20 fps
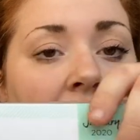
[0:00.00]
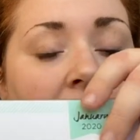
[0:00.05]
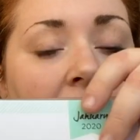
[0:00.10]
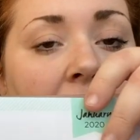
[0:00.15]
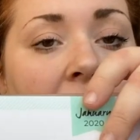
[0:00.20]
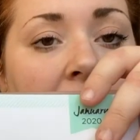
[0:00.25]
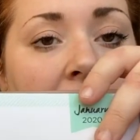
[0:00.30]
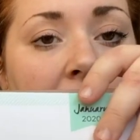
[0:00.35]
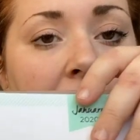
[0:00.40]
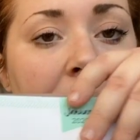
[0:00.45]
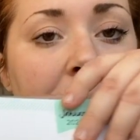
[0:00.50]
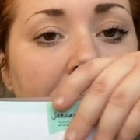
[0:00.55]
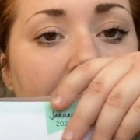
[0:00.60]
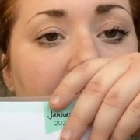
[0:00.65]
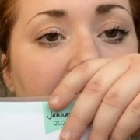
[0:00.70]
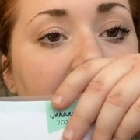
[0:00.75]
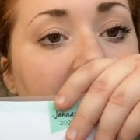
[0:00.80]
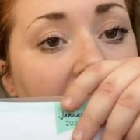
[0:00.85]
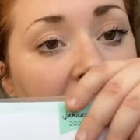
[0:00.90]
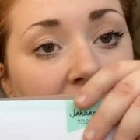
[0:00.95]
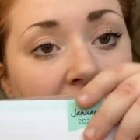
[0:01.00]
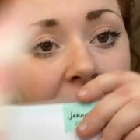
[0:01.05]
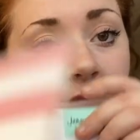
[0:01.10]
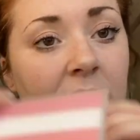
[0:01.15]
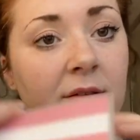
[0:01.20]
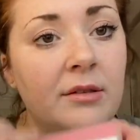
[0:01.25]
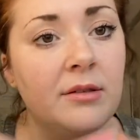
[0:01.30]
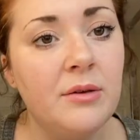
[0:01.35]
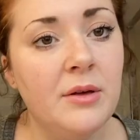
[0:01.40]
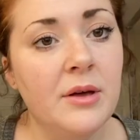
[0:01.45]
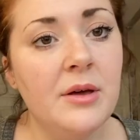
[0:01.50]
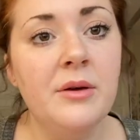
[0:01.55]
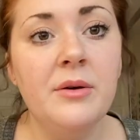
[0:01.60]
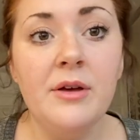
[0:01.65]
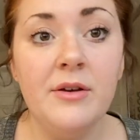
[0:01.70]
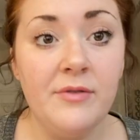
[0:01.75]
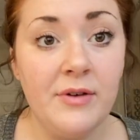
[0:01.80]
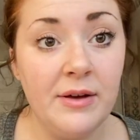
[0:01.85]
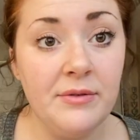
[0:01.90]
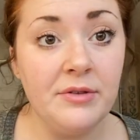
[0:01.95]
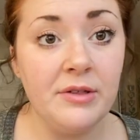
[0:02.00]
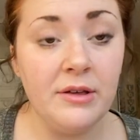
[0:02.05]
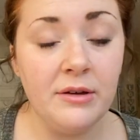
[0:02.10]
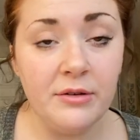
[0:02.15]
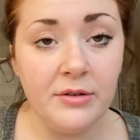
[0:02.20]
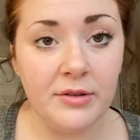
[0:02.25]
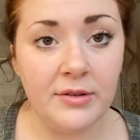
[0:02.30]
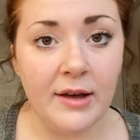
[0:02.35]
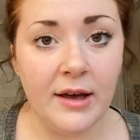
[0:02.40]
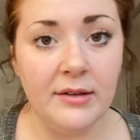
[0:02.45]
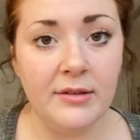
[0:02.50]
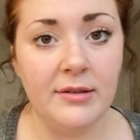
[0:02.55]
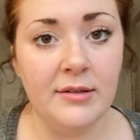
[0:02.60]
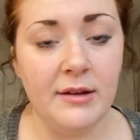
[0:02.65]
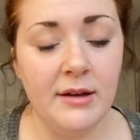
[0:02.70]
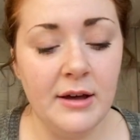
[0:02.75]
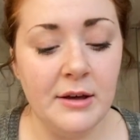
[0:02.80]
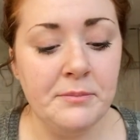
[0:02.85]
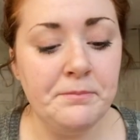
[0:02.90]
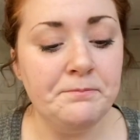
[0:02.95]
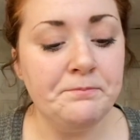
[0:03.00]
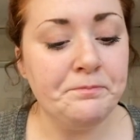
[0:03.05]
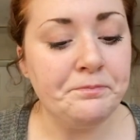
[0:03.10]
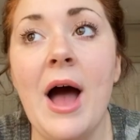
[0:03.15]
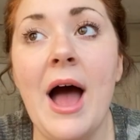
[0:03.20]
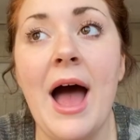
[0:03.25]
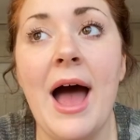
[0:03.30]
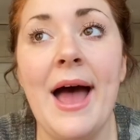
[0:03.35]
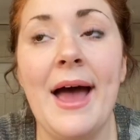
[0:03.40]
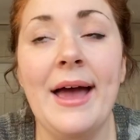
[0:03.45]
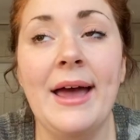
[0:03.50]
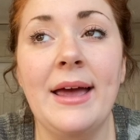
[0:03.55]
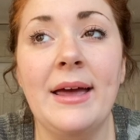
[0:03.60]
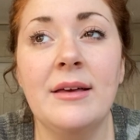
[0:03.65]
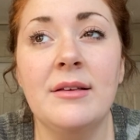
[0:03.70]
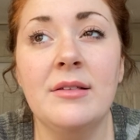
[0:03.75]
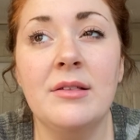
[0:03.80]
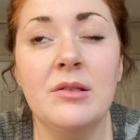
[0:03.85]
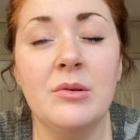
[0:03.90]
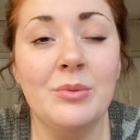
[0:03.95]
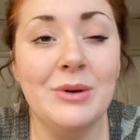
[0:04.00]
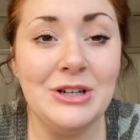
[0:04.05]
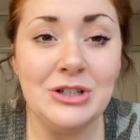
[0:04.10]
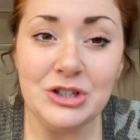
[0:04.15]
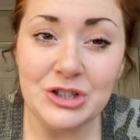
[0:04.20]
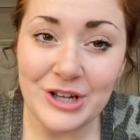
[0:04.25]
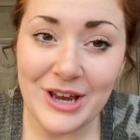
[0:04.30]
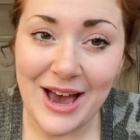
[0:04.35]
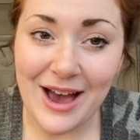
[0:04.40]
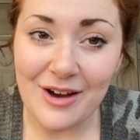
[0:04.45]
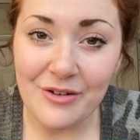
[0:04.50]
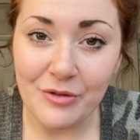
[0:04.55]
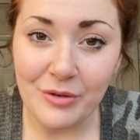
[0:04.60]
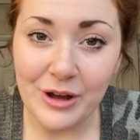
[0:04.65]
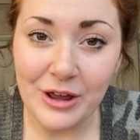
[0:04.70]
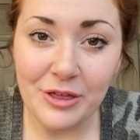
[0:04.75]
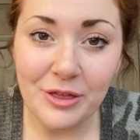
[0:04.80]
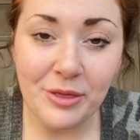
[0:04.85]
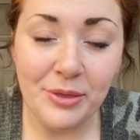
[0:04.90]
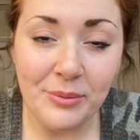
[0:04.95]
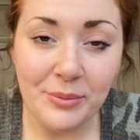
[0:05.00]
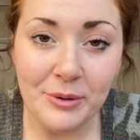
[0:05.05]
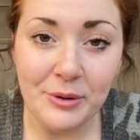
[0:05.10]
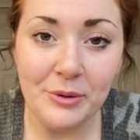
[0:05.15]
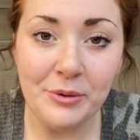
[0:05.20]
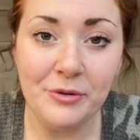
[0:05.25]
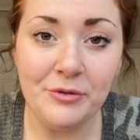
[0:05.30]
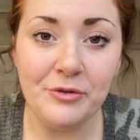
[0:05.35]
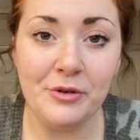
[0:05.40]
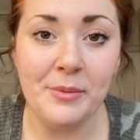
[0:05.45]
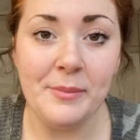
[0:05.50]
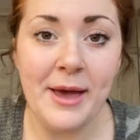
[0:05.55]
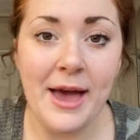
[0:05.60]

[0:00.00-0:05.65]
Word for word: um, skills, if I have skills testing. I switched halfway through from